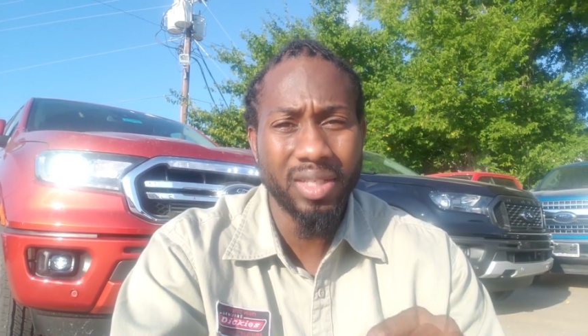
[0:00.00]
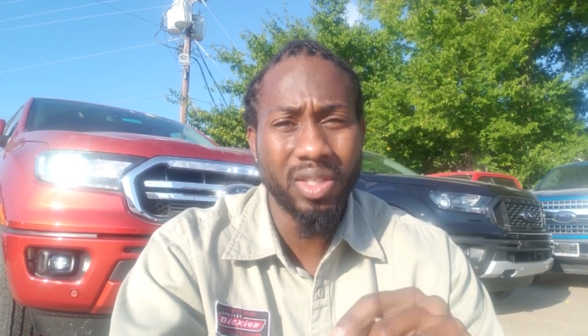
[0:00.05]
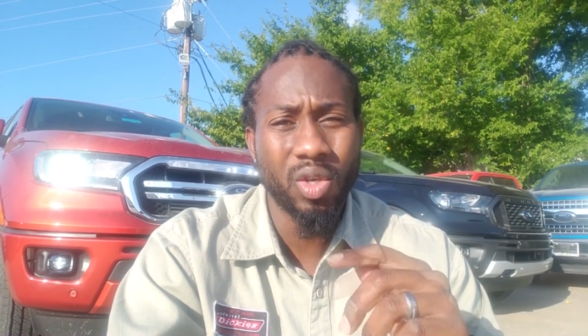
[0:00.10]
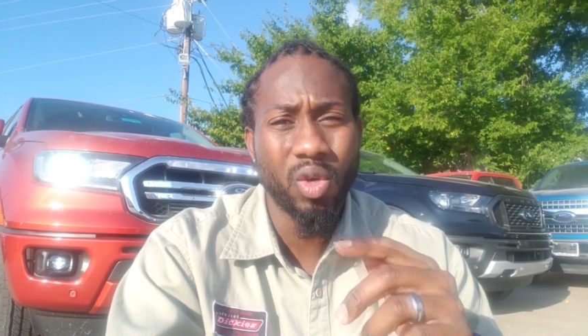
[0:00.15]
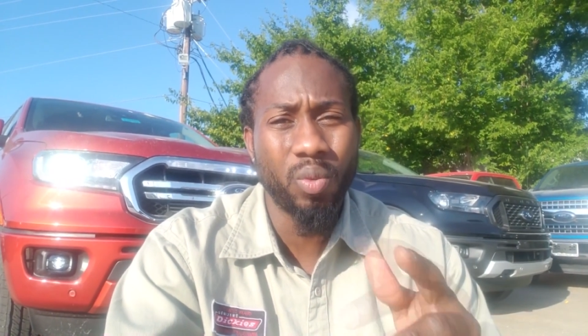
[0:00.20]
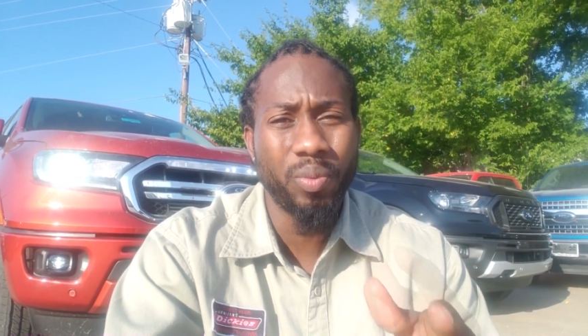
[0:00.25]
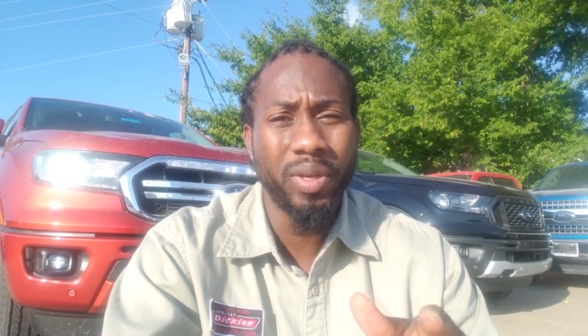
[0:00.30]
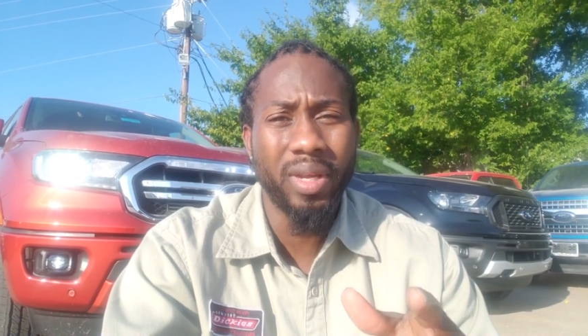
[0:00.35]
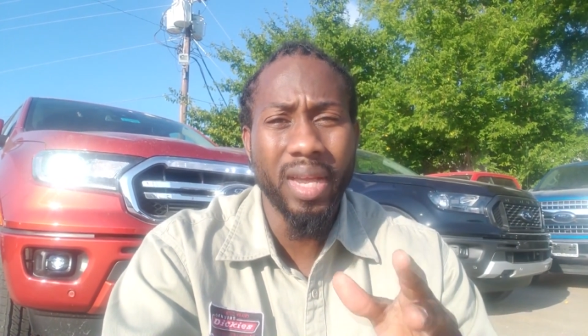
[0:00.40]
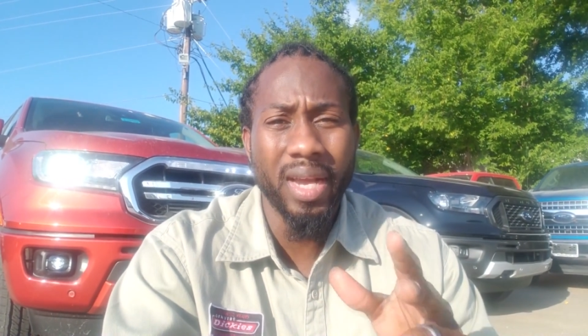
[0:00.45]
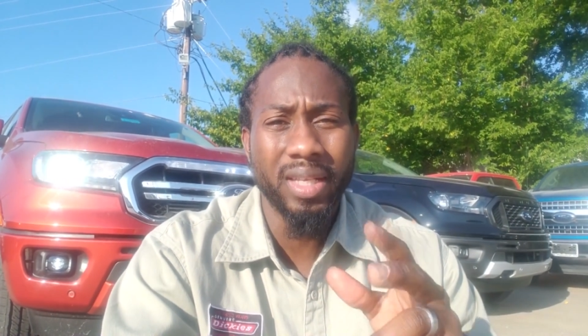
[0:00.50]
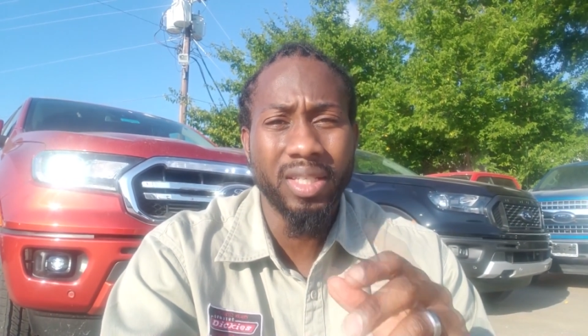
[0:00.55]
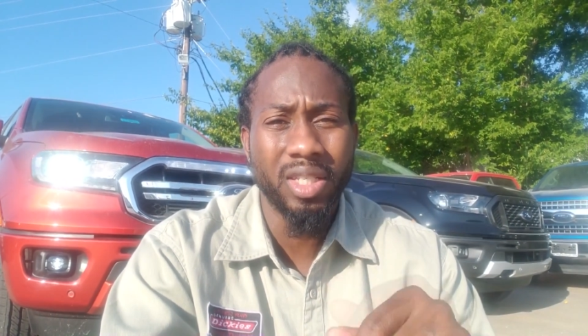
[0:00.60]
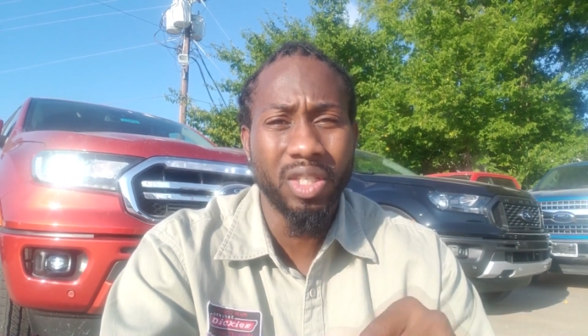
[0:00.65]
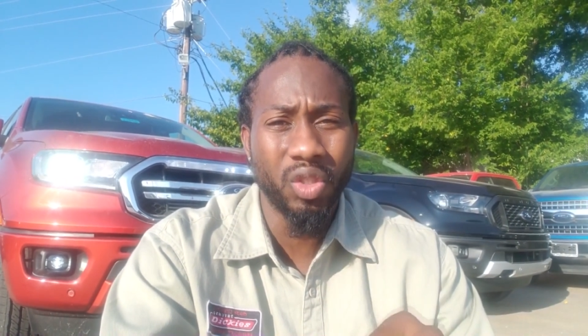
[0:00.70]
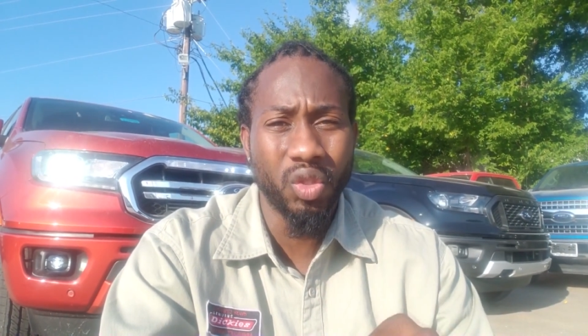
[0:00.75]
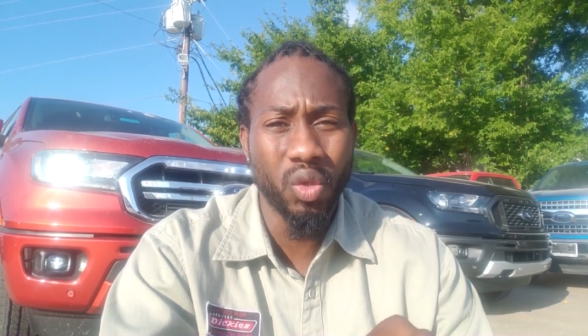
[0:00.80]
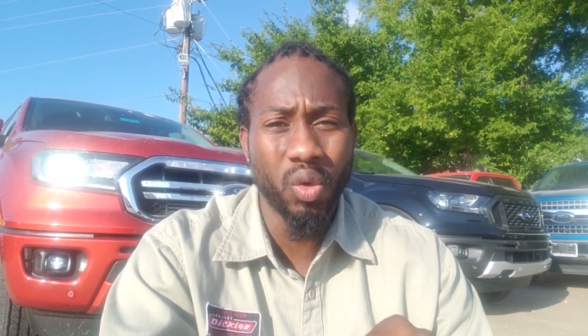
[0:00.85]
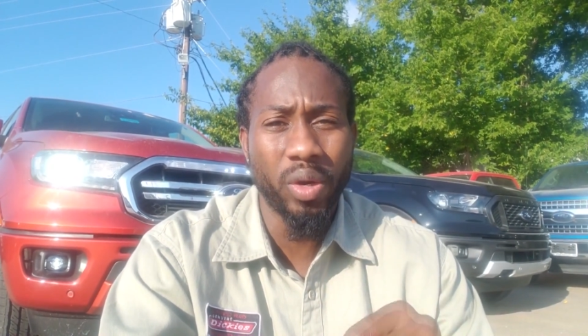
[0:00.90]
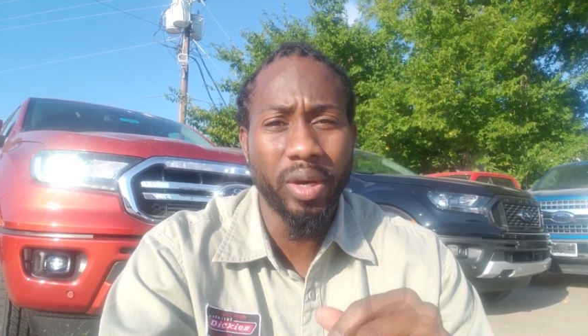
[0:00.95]
I hope you guys
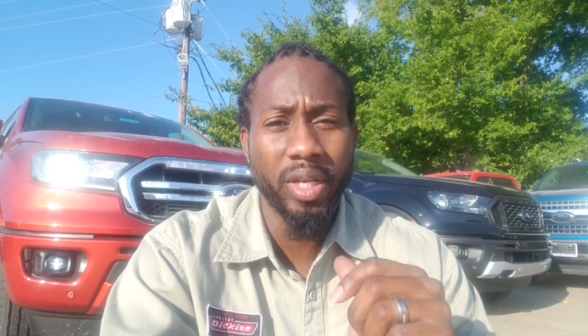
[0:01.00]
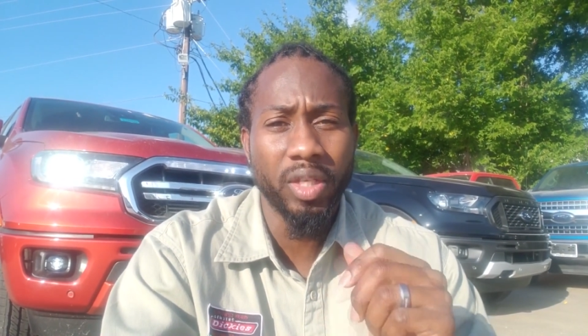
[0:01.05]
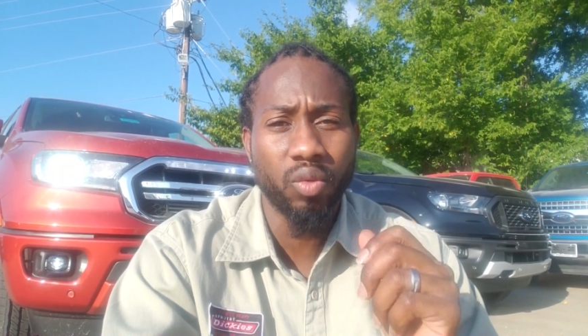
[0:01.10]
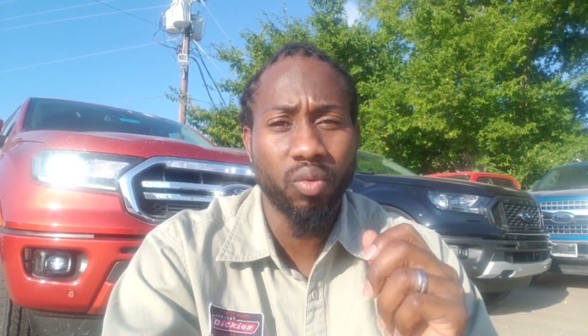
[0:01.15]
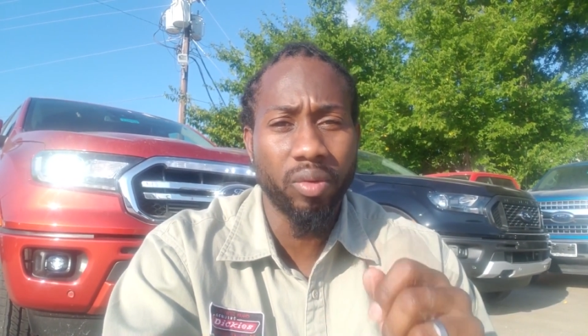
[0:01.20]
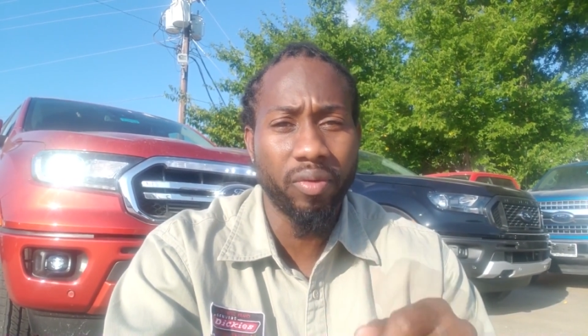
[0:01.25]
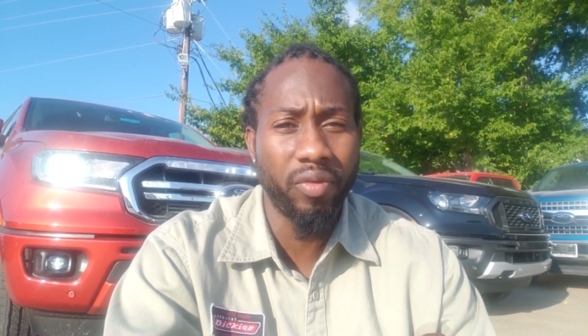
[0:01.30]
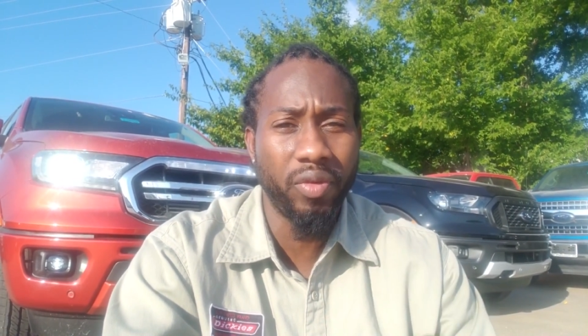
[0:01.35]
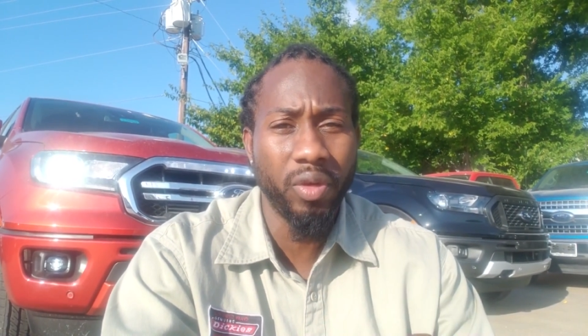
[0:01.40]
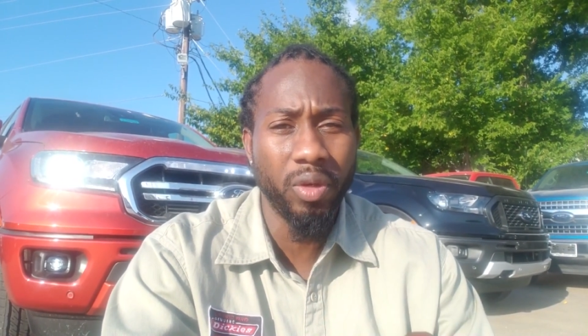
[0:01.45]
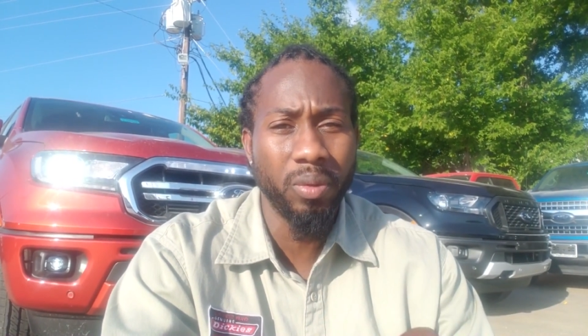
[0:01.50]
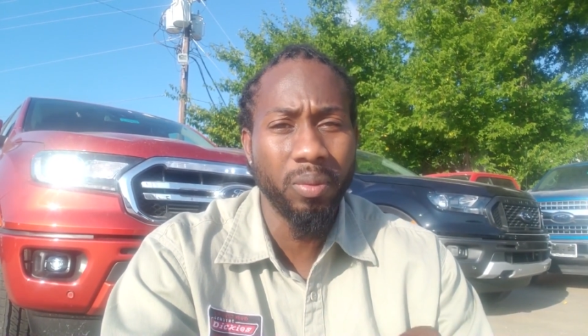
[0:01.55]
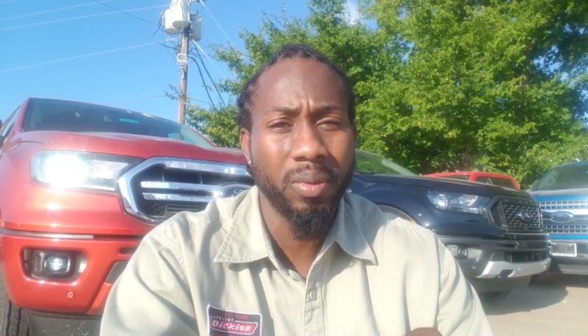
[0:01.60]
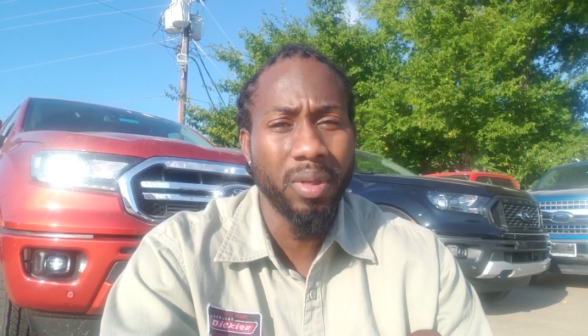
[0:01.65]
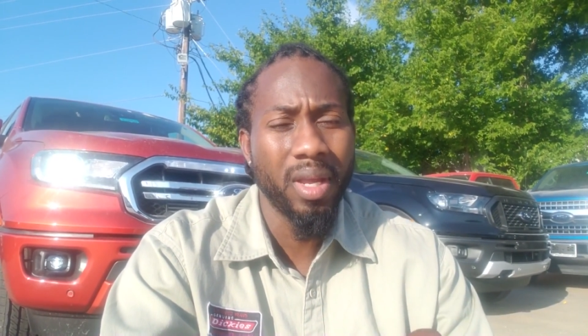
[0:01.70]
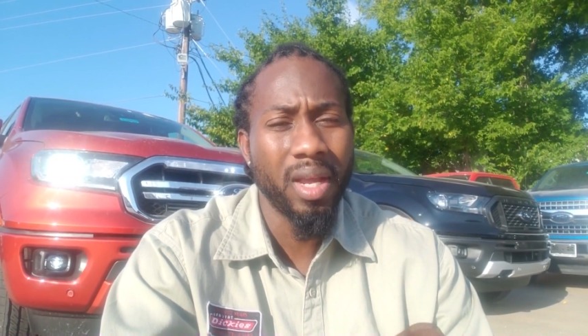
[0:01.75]
enjoyed this review.